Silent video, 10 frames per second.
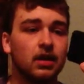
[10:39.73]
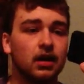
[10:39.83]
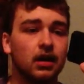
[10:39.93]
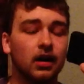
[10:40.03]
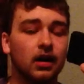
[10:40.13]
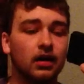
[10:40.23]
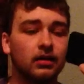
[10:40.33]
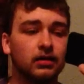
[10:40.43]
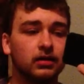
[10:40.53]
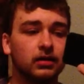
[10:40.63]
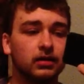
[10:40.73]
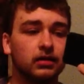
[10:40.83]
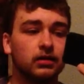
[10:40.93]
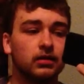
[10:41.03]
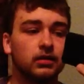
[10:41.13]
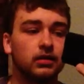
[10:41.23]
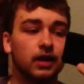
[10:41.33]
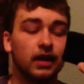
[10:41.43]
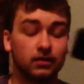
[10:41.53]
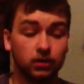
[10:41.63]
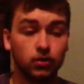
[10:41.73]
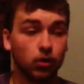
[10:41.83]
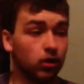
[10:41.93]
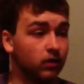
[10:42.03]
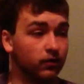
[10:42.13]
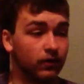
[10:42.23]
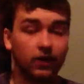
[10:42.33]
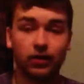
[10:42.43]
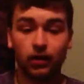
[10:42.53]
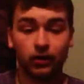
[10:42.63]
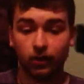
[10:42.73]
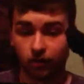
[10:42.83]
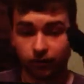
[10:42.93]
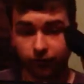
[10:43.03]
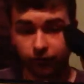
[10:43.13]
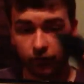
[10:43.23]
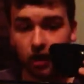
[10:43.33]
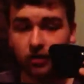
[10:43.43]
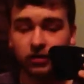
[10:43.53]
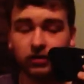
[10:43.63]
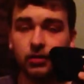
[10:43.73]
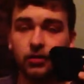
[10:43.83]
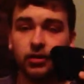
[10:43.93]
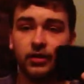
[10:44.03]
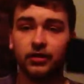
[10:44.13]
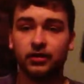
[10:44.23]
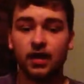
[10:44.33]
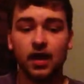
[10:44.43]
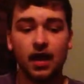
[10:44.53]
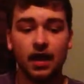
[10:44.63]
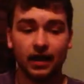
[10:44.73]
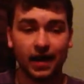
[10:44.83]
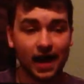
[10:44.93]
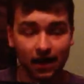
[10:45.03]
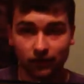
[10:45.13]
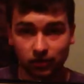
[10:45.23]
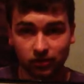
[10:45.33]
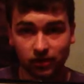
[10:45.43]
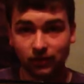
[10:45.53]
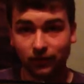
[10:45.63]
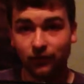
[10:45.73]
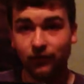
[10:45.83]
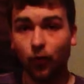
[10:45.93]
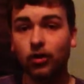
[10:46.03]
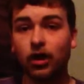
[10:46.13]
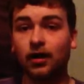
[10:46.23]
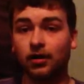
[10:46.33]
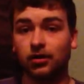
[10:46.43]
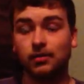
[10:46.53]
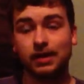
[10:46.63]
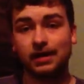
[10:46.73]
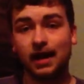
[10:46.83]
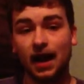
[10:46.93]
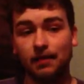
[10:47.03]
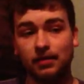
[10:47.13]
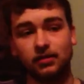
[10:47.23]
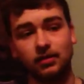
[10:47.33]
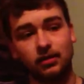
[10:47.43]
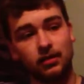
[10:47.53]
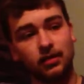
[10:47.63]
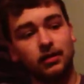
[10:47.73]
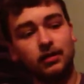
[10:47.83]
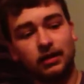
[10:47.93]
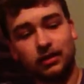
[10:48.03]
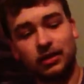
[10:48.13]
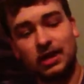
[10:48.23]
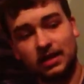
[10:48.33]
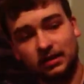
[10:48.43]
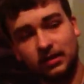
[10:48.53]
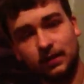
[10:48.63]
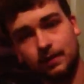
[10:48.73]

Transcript: that do work very well. They work flawlessly with this. And I have used even $4 mid caps, like these